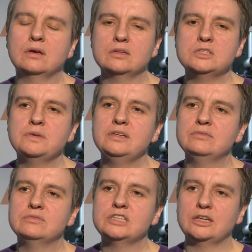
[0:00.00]
The high-speed
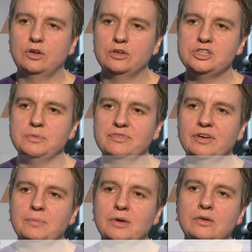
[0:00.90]
technology
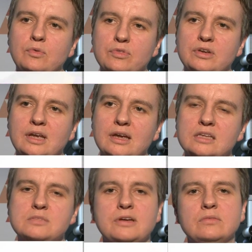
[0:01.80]
provided by a Northern Net
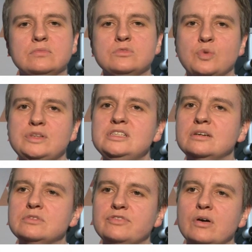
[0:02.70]
is about 20
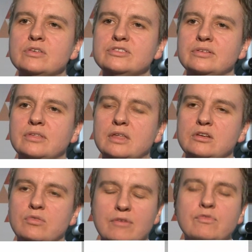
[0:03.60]
times faster than
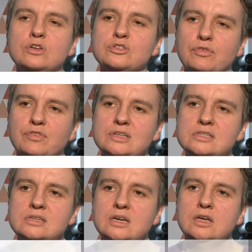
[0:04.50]
your average
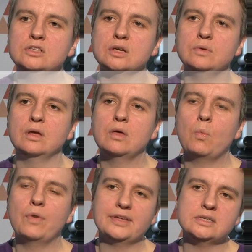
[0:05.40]
office. So
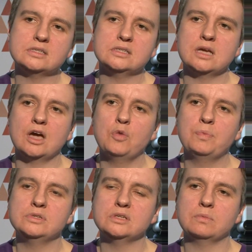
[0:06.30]
what that does is it
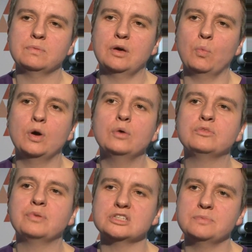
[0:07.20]
opens up a world
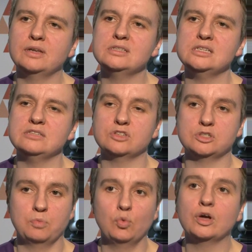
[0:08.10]
of possibilities for
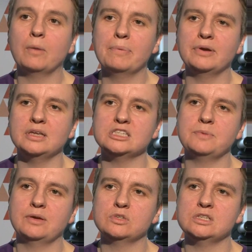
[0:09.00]
small companies to
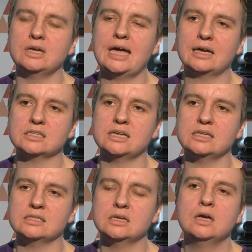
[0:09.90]
be able to
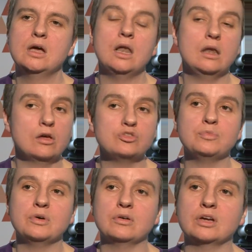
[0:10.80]
access larger
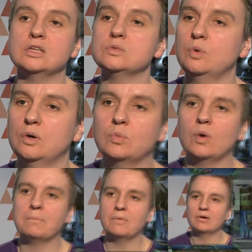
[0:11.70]
markets,
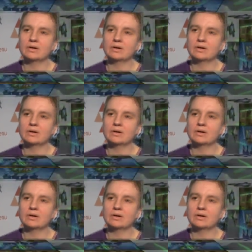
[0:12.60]
worldwide